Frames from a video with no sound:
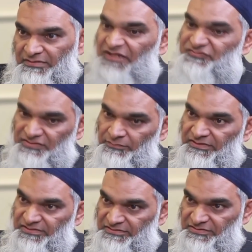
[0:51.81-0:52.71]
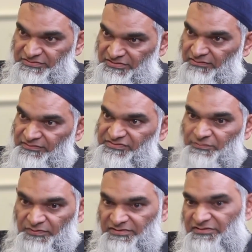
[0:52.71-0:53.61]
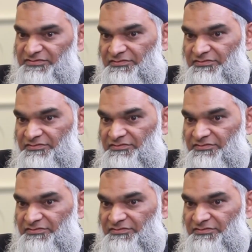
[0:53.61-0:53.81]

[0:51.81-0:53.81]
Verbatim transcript: Naturally, we need deterrence and we need